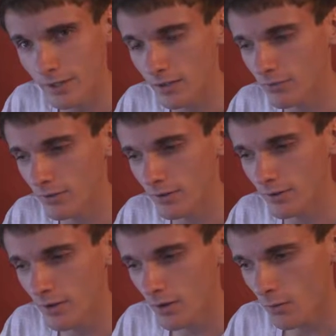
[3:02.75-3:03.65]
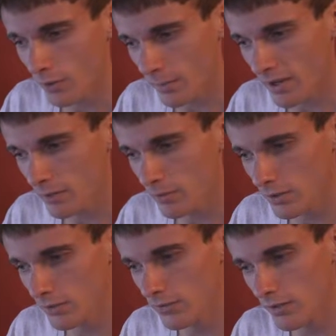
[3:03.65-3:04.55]
Like for one of my
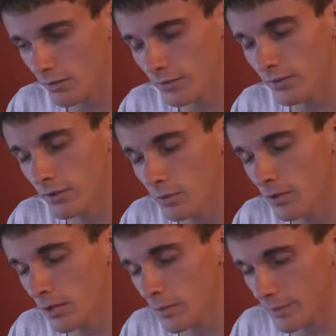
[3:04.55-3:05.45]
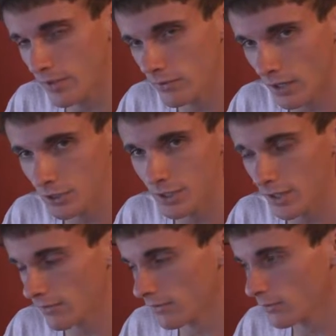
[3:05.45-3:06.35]
computers, the computer I'm replacing actually
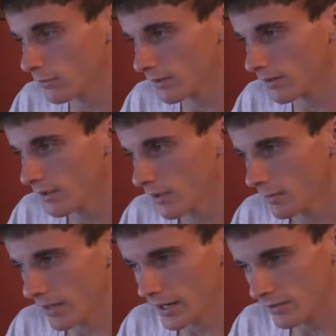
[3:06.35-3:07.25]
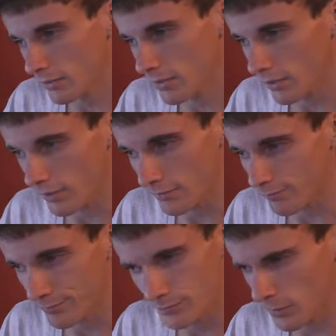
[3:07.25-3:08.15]
has this cooler. My dad's computer,
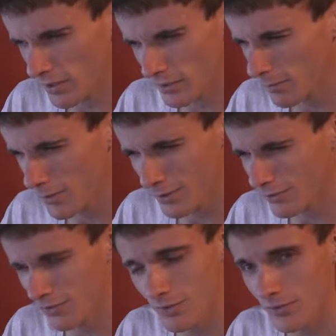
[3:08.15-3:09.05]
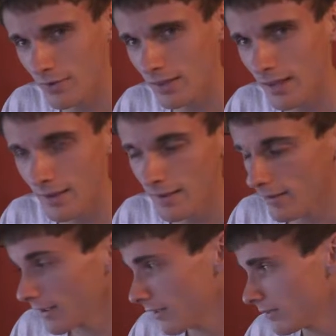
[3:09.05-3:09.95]
some other computers and stuff like that.
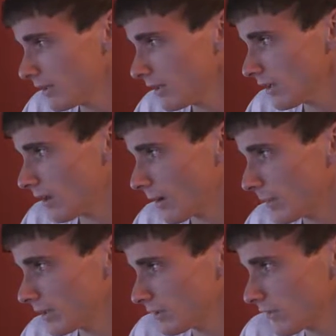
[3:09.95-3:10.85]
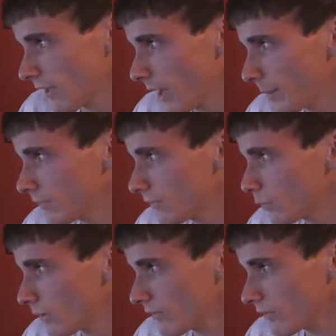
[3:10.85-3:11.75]
Just the Hyper
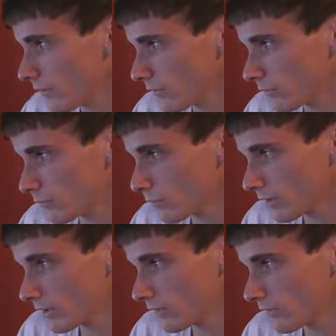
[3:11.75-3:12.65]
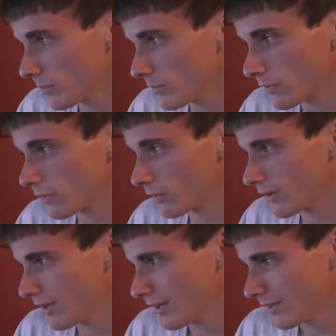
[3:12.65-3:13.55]
212 Evo is a really good CPU
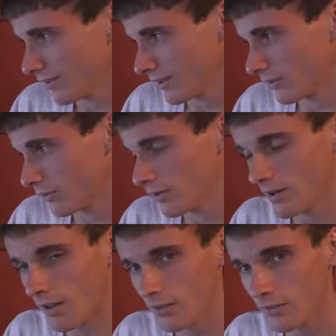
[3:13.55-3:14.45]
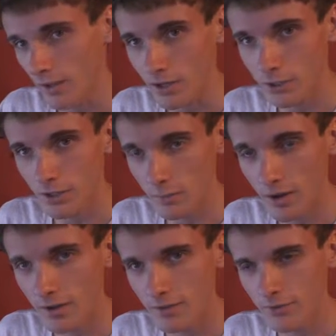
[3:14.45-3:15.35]
cooler. It's like $30. I actually already
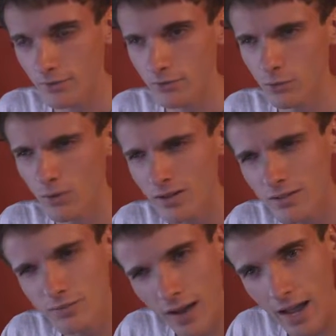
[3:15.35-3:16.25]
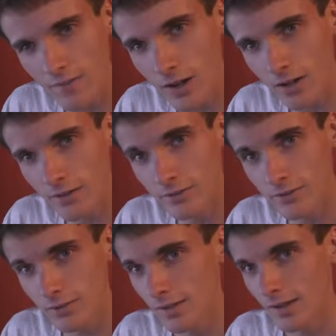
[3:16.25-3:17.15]
bought it for
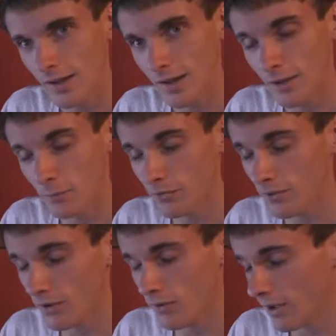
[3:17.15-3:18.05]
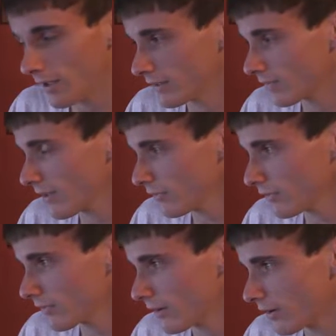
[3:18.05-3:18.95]
$25. It's
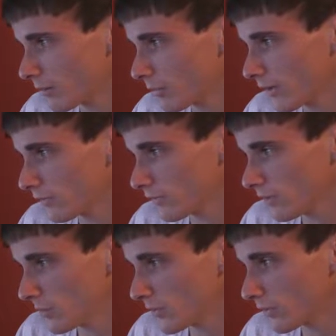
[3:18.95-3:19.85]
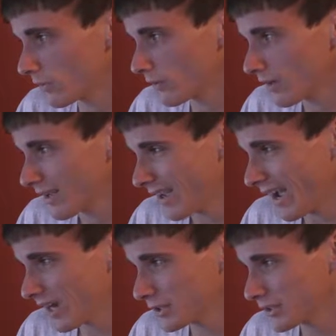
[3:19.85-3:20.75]
definitely a very good price for a CPU cooler.
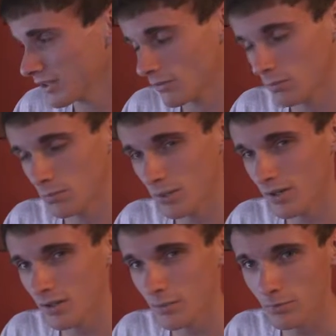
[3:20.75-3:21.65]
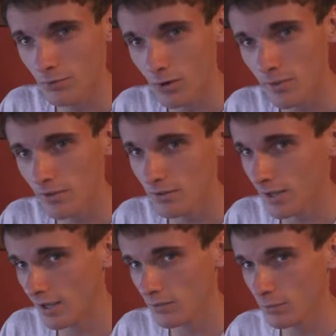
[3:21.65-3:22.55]
Actually, it's pretty good performance,
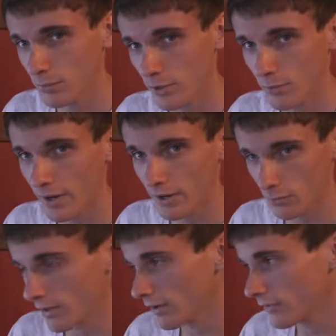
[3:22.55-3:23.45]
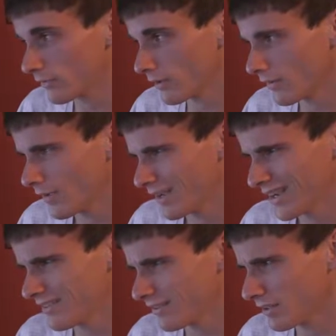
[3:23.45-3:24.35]
and it's pretty quiet as well, so
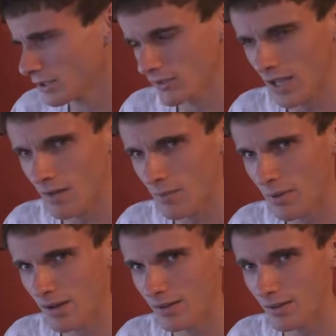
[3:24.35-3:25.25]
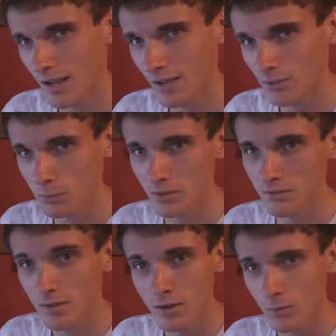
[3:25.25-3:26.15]
installation is kind of a pain in the ass,
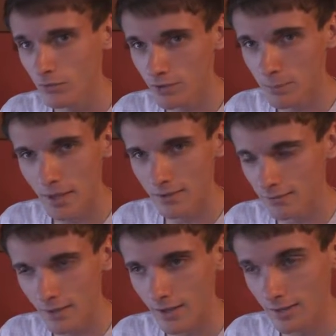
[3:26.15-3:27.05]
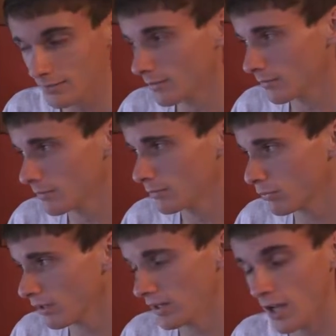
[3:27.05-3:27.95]
but once you get past that, it's a
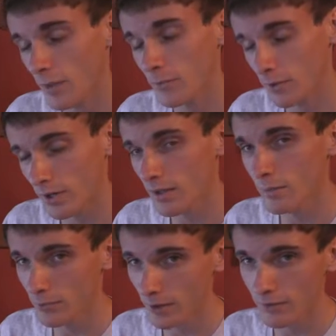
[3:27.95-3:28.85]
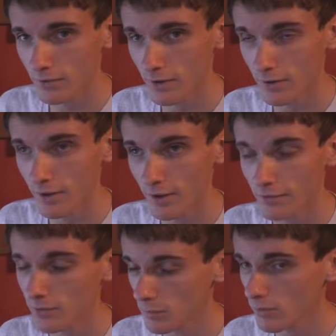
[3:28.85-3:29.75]
pretty damn great
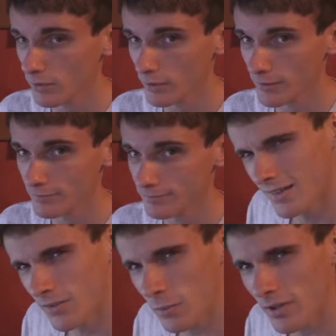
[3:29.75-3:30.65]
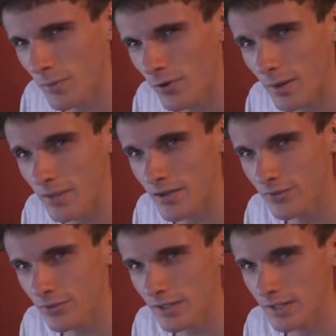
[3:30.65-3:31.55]
CPU cooler. This motherboard I'm
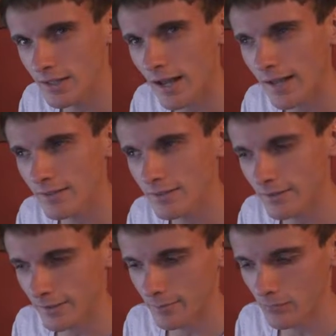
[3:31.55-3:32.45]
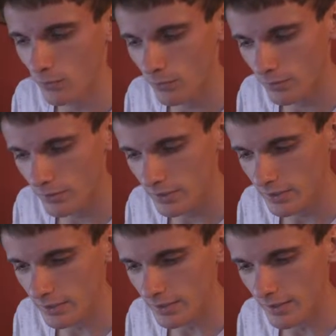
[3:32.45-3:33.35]
definitely not
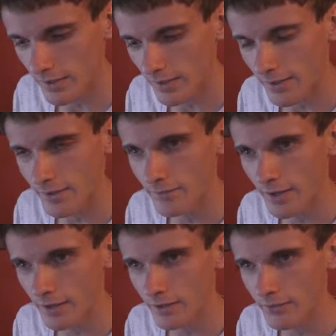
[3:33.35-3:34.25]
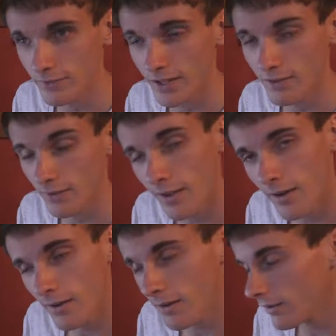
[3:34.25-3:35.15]
totally, dead set
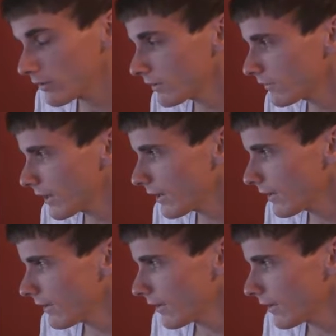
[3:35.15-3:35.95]
on, you could say.